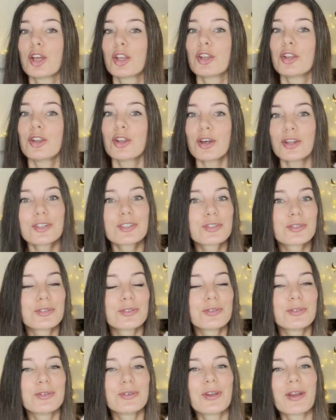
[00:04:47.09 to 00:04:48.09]
not
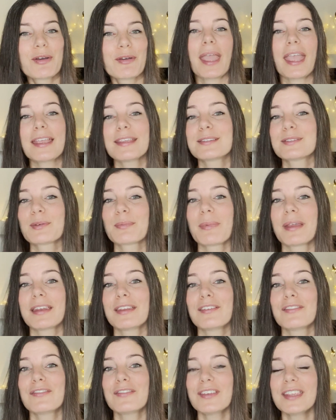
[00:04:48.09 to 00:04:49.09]
to pay so
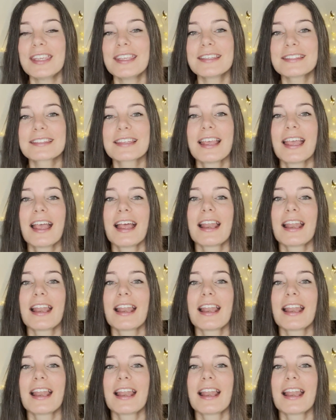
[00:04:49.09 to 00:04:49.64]
many fees